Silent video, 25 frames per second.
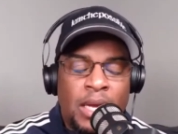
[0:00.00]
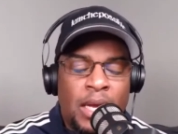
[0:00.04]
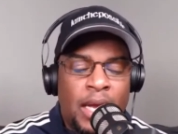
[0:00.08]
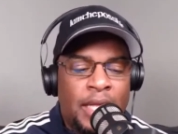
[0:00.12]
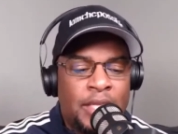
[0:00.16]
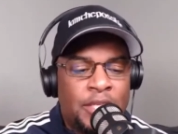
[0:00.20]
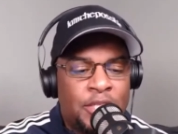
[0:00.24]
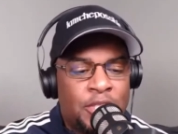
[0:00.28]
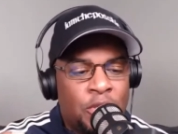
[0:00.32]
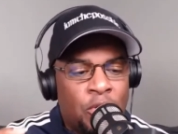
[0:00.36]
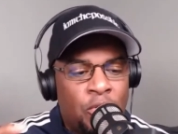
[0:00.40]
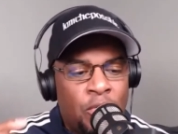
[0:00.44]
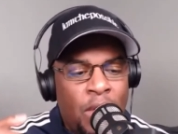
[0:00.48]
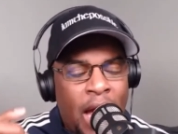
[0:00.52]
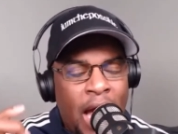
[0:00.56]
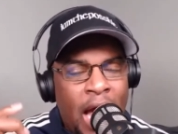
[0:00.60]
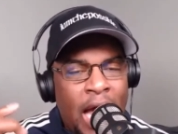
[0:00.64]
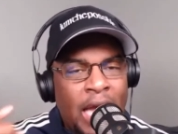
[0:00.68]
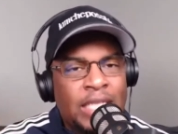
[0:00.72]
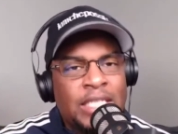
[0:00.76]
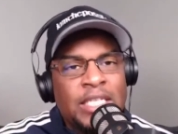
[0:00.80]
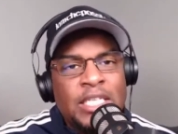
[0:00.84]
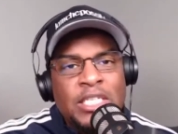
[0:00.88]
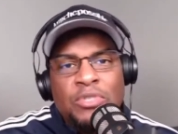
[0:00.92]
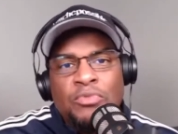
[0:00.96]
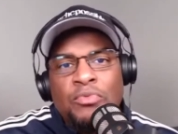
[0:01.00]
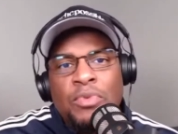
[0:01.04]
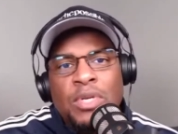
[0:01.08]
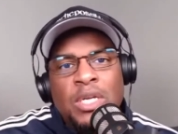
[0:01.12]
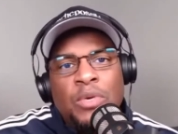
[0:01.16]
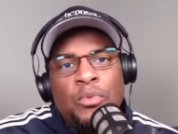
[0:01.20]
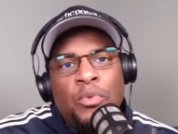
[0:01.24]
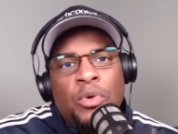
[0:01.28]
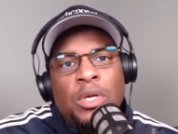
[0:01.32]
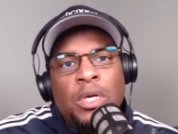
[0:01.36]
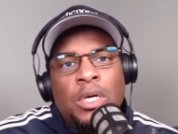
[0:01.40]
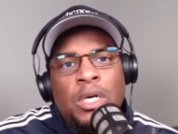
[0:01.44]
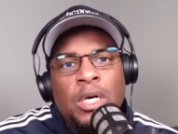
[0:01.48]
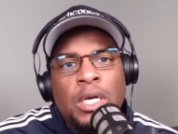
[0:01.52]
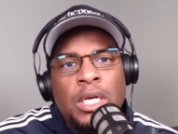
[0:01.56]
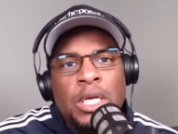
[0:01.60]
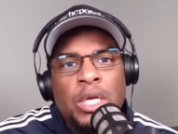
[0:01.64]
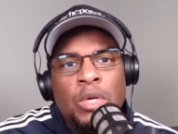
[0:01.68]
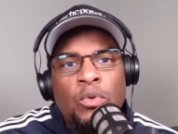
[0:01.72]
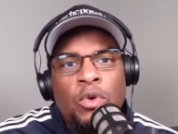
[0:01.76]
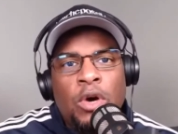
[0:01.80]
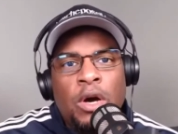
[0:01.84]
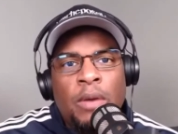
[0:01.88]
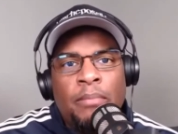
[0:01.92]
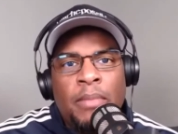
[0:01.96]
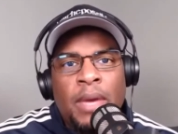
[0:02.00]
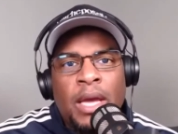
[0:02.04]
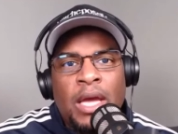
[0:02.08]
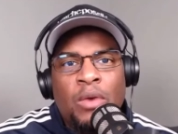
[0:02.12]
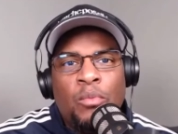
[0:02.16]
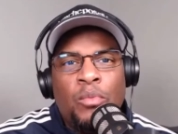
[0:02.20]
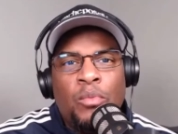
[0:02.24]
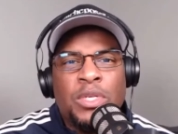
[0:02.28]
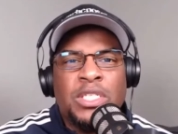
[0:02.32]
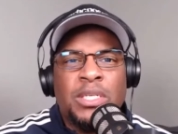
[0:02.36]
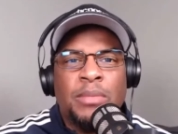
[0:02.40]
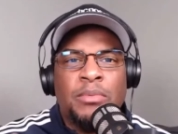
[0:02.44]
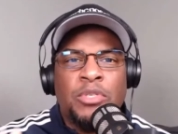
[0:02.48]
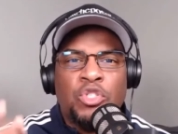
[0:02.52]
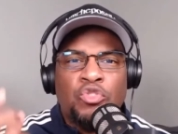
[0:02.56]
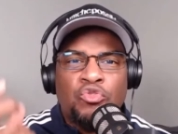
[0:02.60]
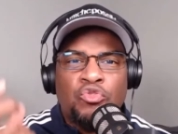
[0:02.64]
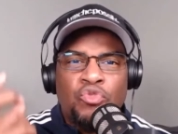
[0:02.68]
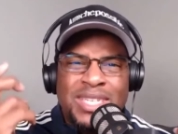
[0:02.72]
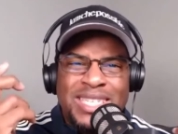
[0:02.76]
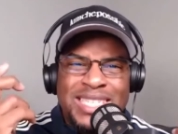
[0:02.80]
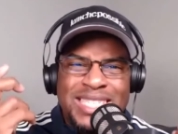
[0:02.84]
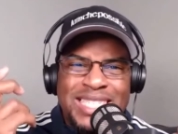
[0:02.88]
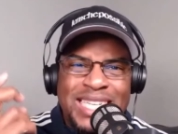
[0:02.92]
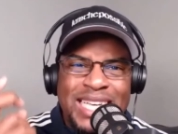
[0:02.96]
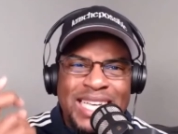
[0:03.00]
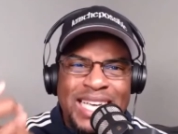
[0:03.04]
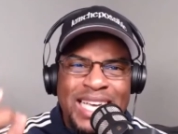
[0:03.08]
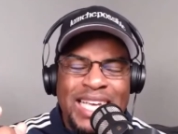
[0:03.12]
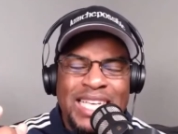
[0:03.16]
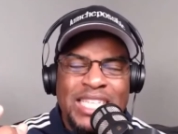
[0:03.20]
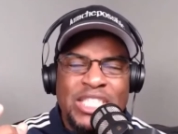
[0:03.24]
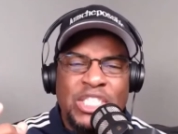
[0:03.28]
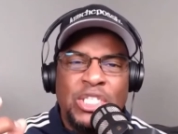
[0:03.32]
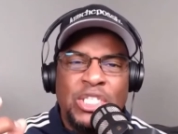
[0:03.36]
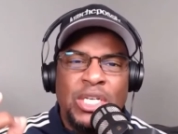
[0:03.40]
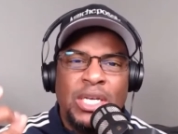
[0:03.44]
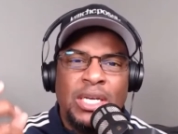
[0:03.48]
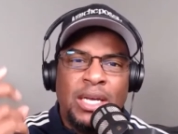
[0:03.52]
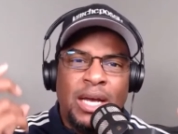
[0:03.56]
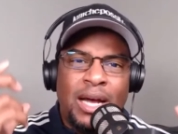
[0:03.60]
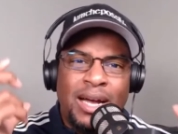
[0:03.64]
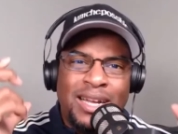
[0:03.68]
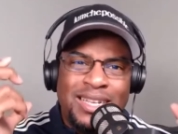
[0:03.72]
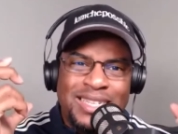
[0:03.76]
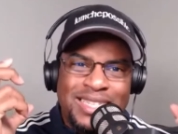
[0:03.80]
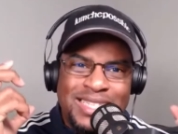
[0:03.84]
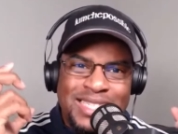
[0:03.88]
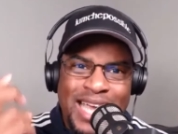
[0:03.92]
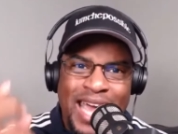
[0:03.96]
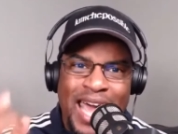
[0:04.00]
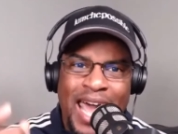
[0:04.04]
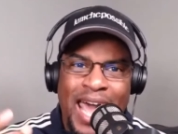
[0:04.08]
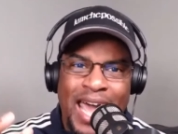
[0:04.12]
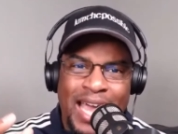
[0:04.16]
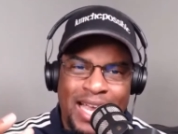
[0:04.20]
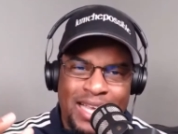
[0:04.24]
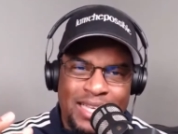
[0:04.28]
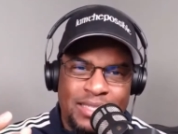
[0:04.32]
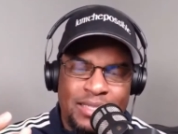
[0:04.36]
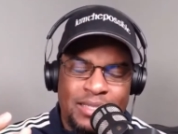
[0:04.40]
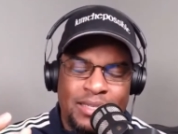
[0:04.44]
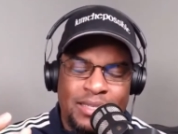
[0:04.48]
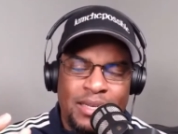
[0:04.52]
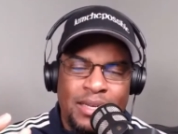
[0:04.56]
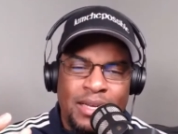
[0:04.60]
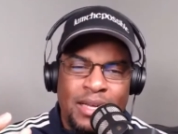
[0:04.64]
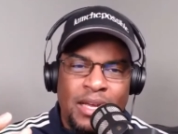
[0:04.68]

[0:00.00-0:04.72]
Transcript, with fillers: And so I just really want to hook you up, man, with some strategic attacks